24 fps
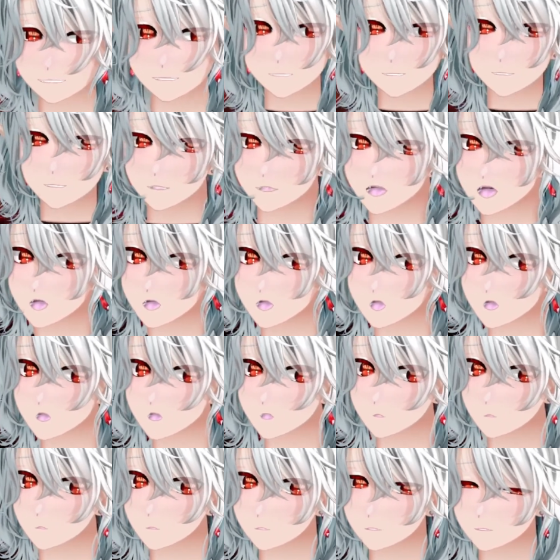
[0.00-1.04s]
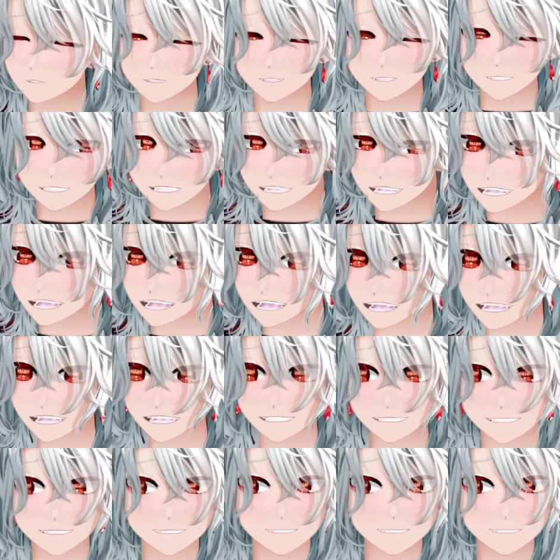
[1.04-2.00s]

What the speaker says: So he's not